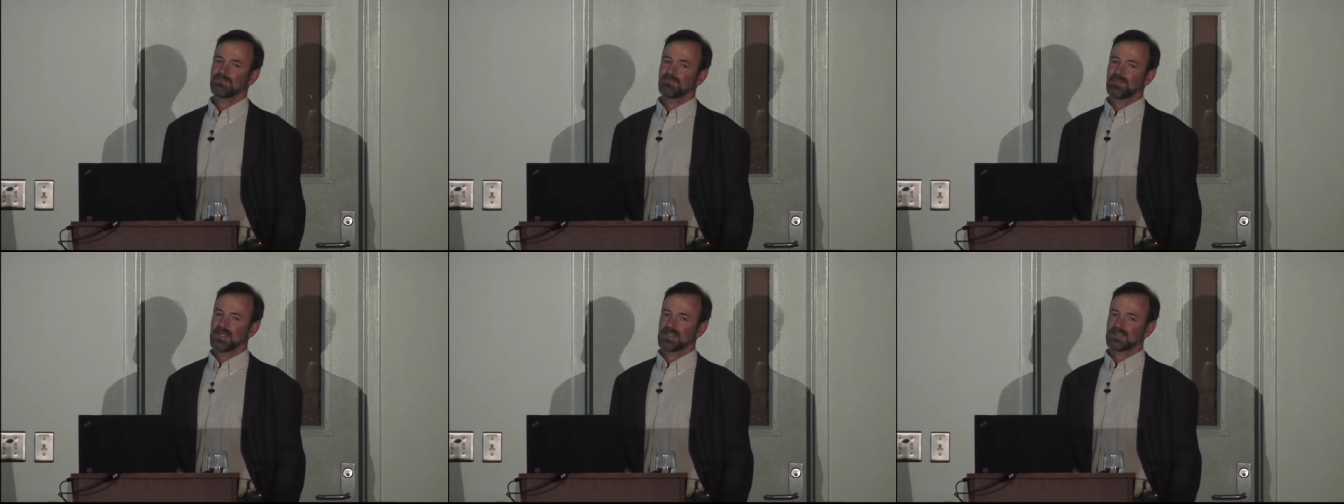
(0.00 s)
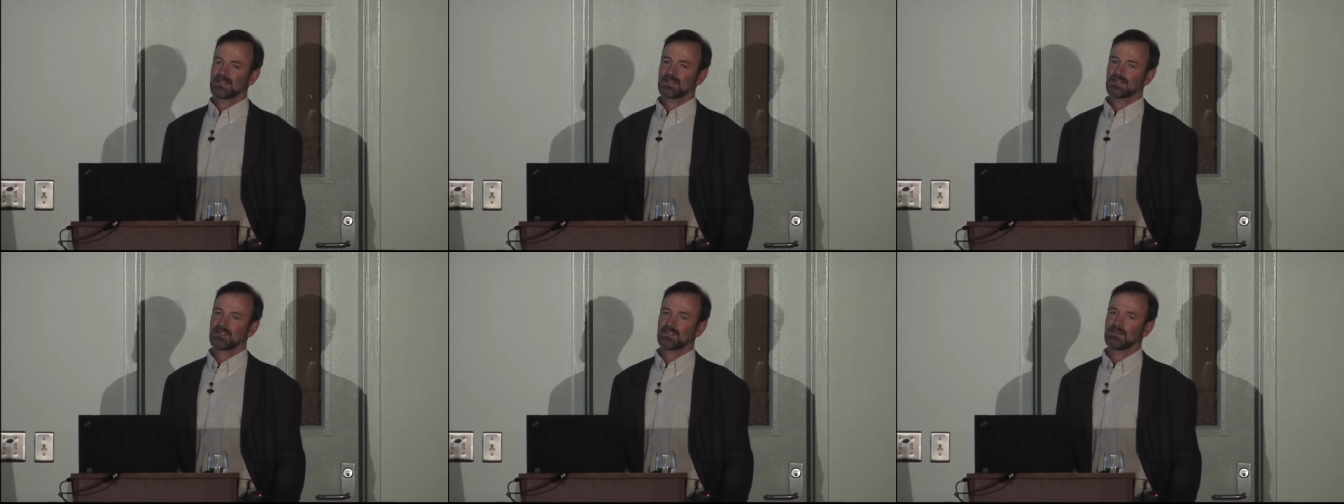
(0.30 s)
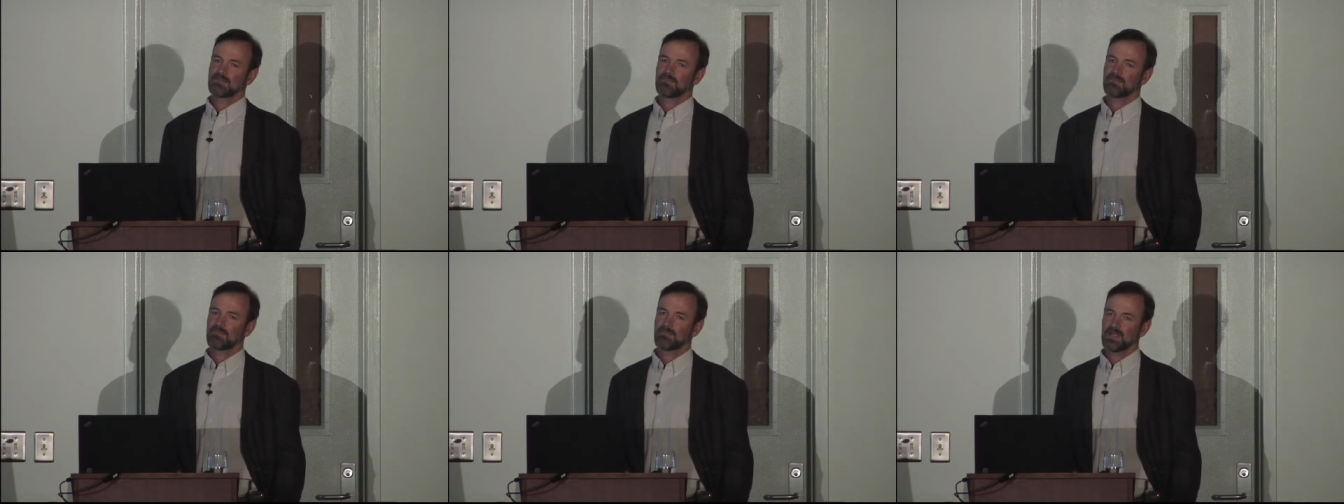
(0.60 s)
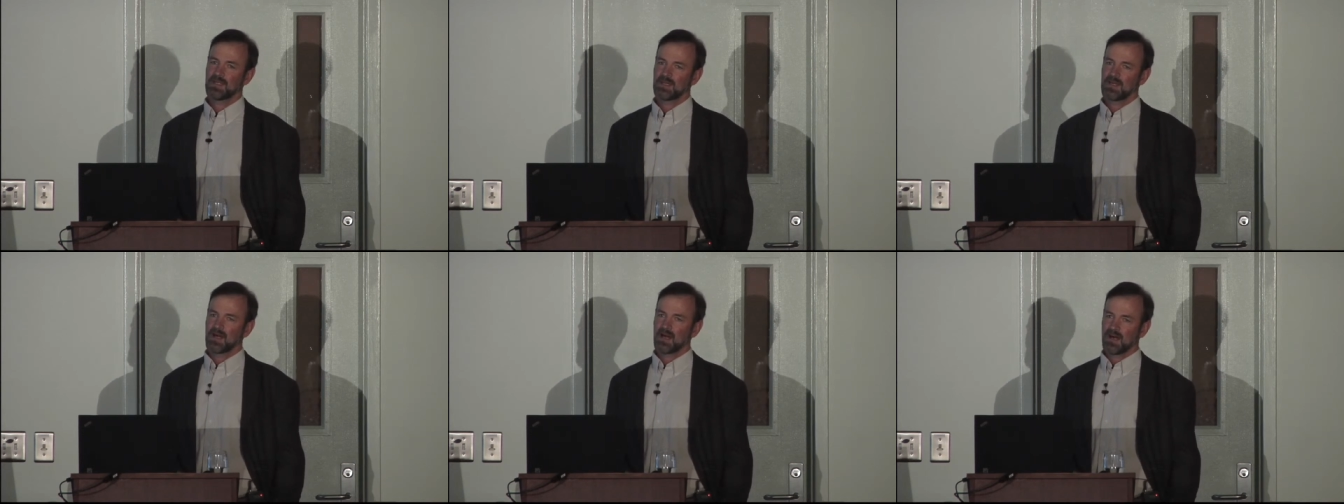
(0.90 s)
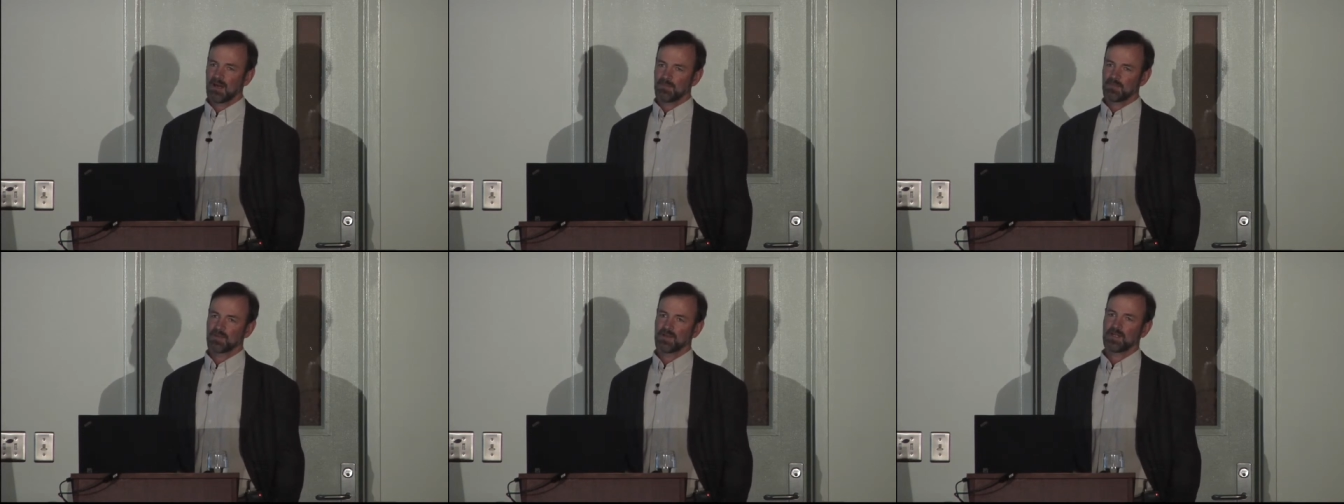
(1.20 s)
basically been
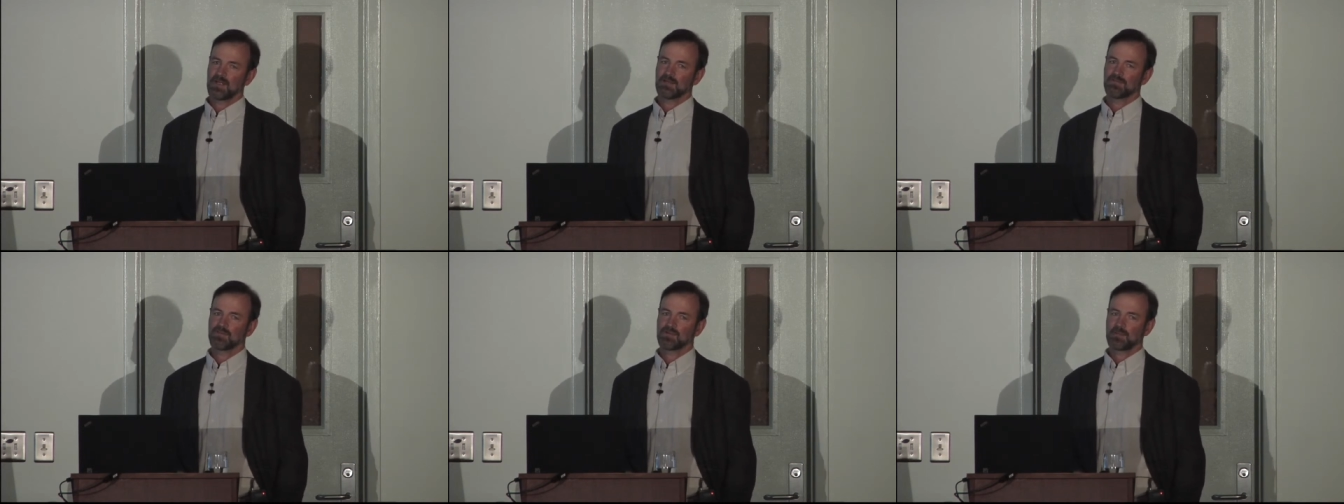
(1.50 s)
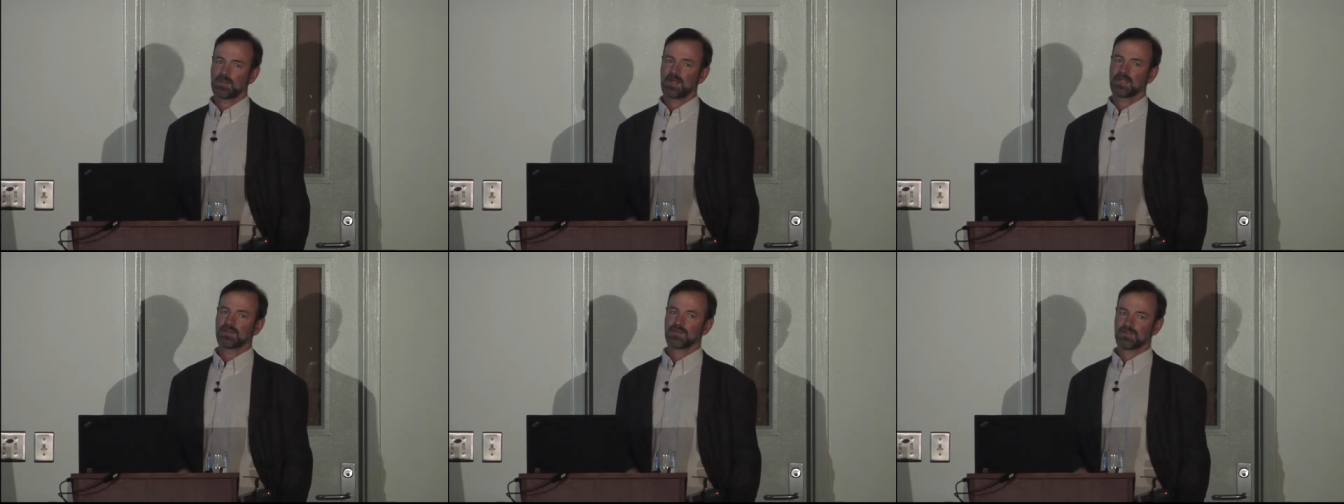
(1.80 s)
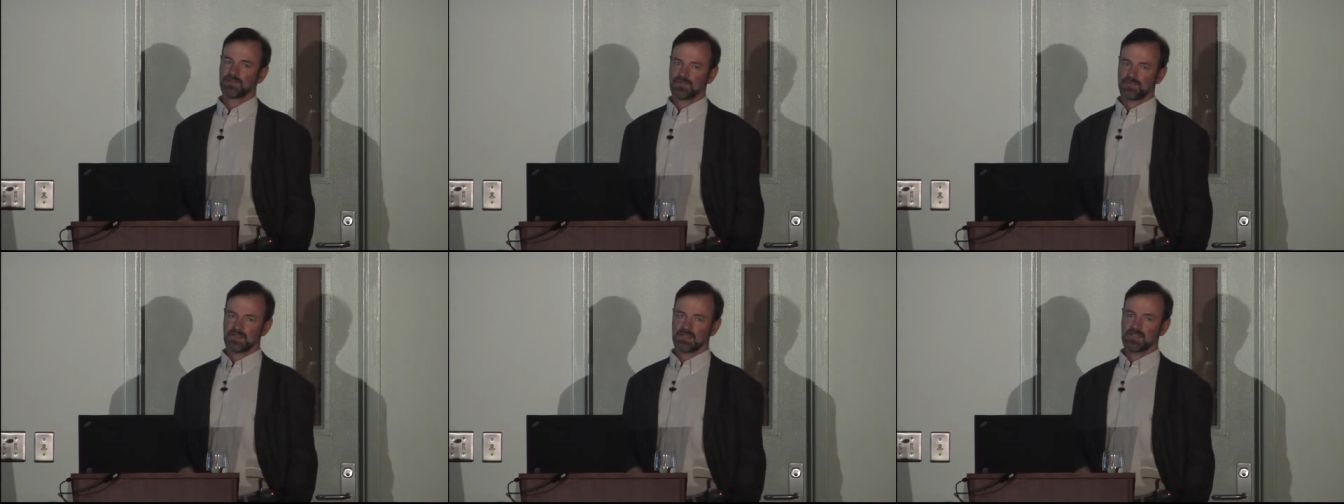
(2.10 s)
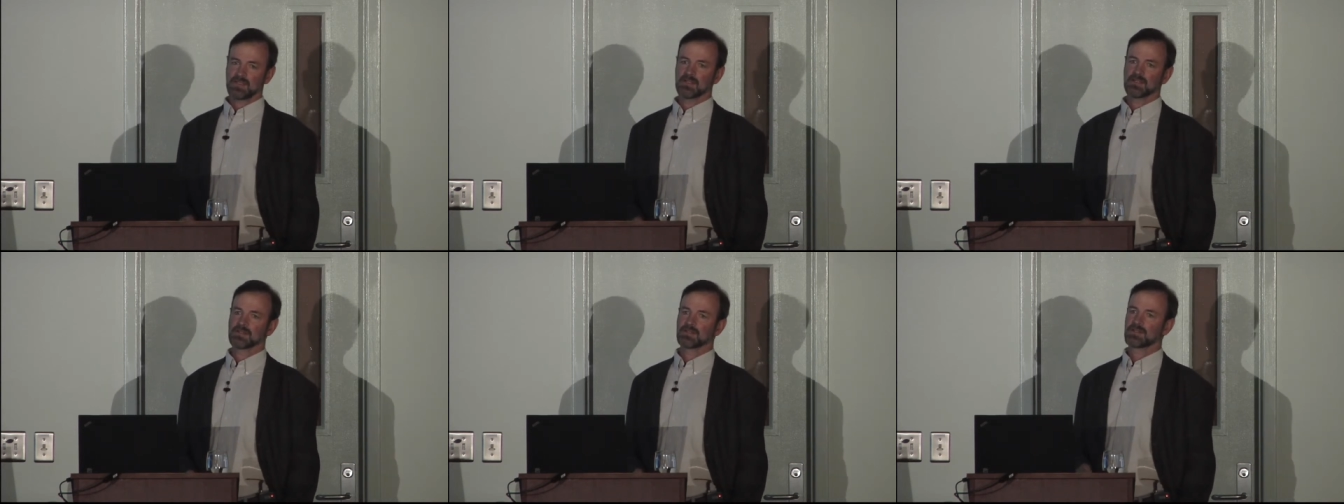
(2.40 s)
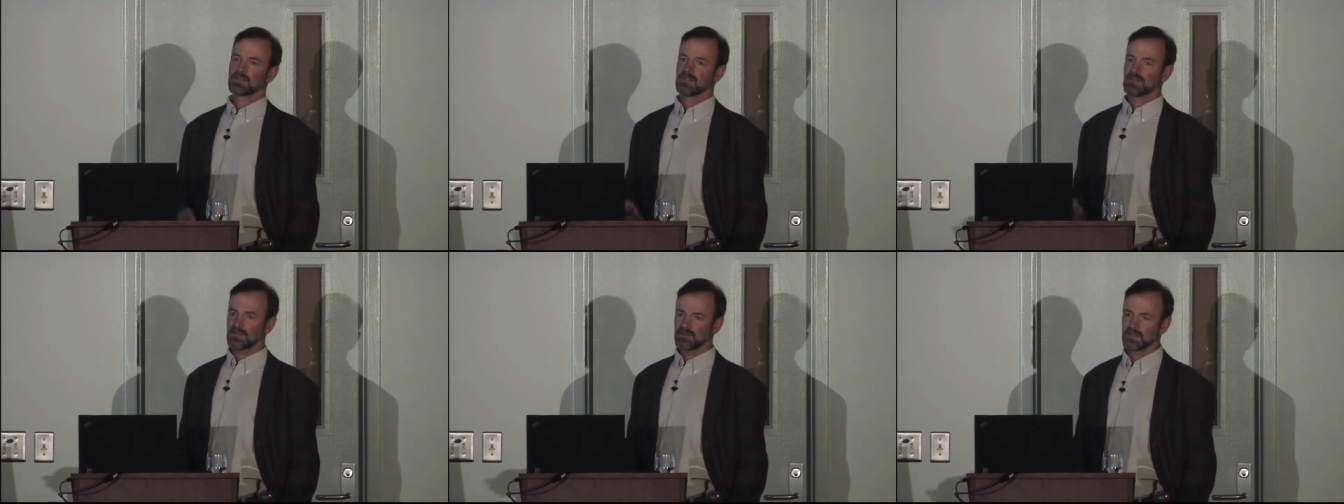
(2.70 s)
operating for about three
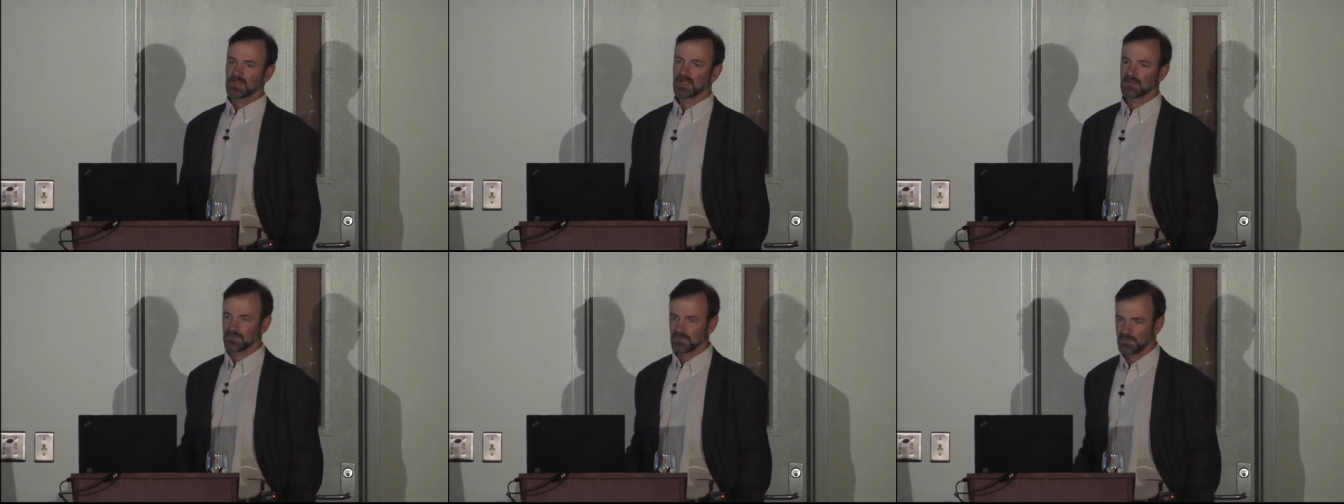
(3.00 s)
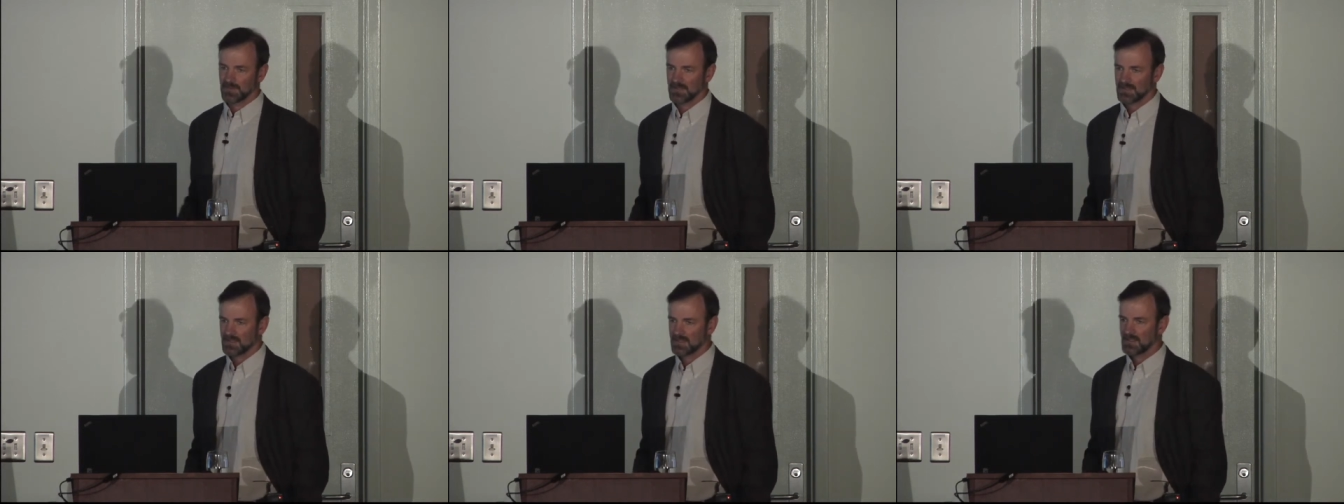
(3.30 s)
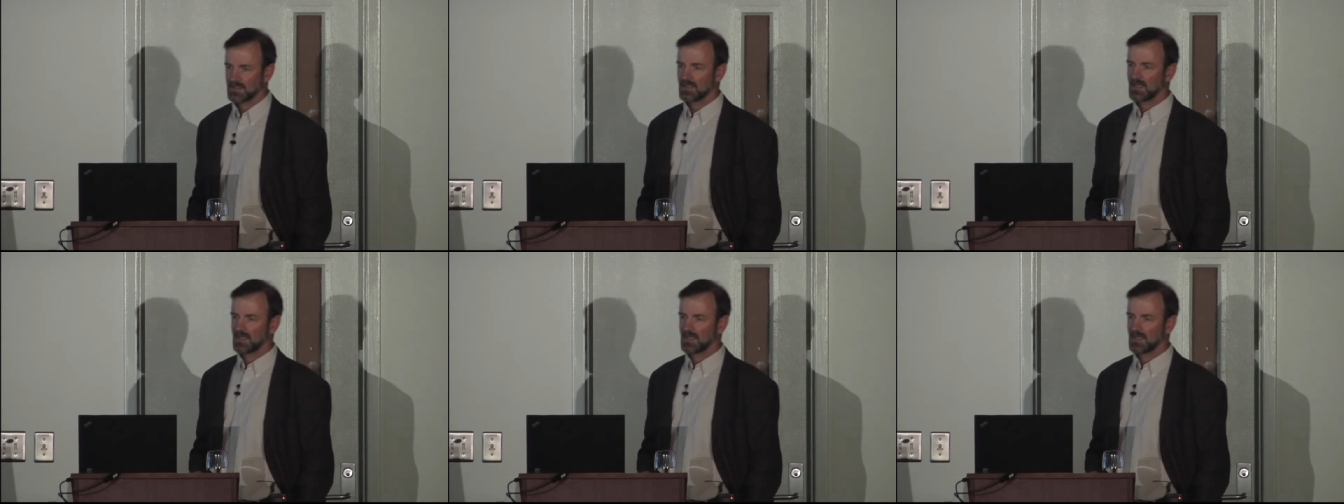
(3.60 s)
years, the new government,